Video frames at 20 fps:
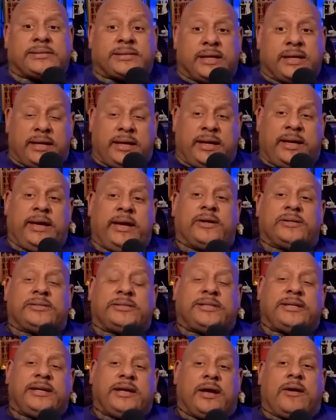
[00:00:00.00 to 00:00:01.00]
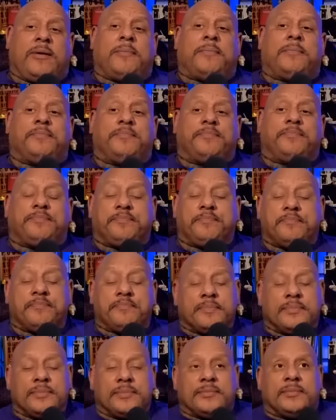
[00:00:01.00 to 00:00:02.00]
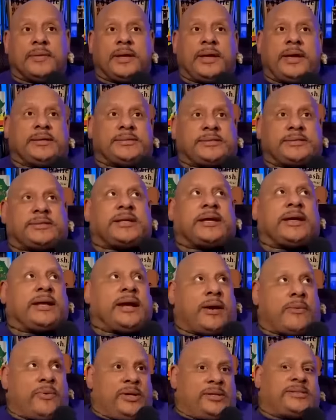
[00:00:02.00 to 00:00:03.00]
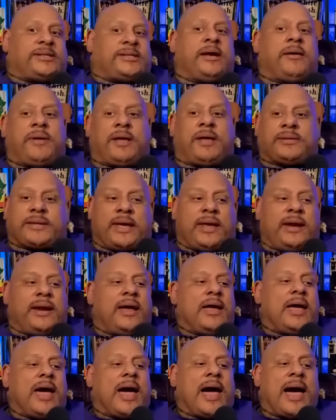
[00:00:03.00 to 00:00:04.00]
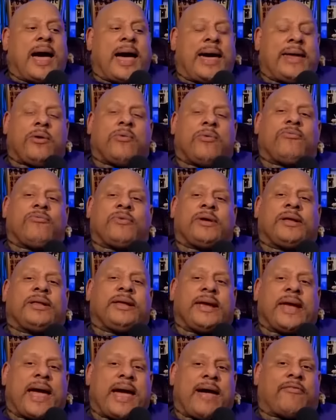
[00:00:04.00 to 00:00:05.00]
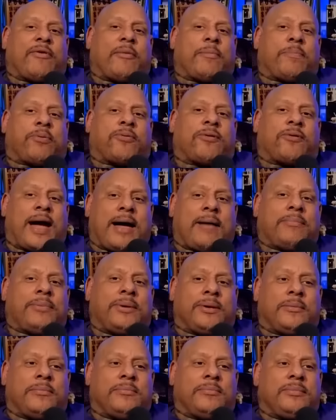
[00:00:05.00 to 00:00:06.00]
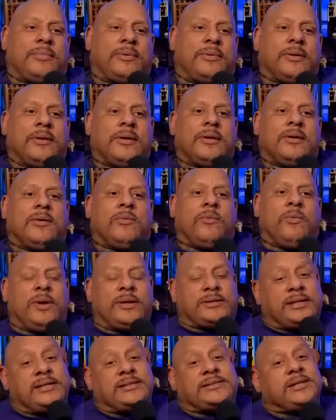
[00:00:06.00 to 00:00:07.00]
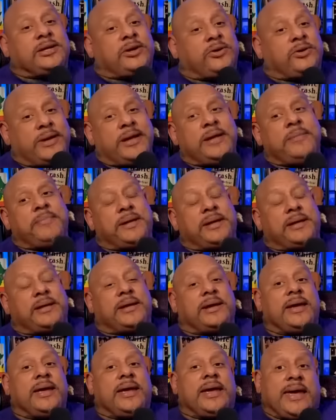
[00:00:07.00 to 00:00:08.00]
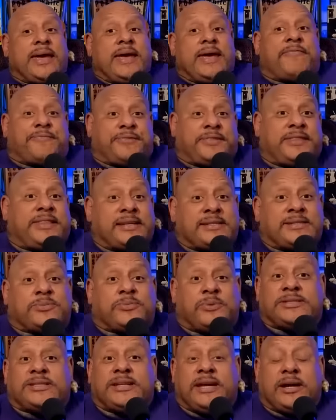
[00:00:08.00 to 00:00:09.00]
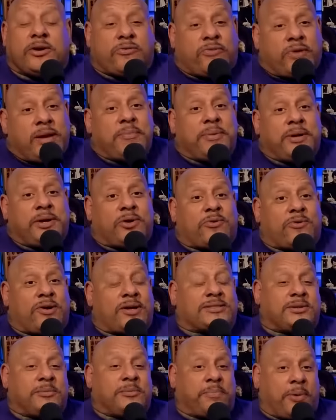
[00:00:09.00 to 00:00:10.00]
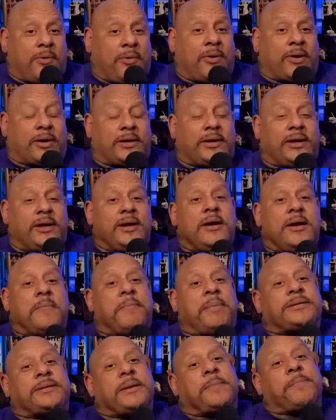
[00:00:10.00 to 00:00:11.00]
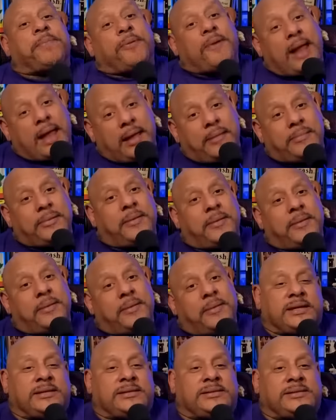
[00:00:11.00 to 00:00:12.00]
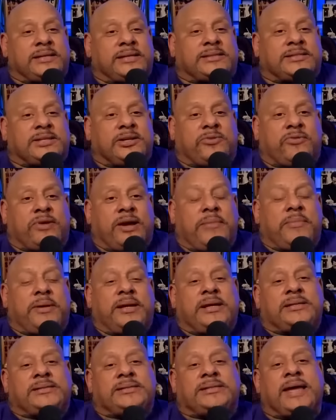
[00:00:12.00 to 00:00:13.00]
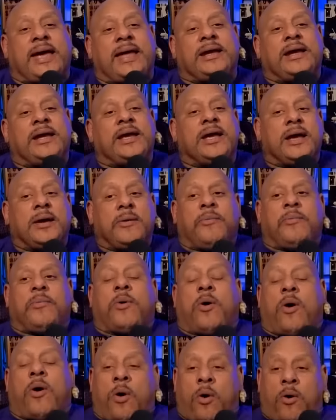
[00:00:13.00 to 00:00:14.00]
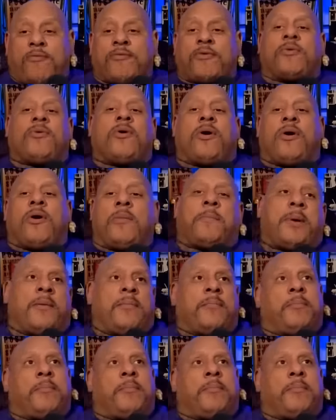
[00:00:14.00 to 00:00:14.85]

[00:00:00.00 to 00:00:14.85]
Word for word: the here's the um here's the thing that I want to say about that. I don't really have a problem with this agreement if this was the agreement across the board. But the problem with the disagreement is that overall,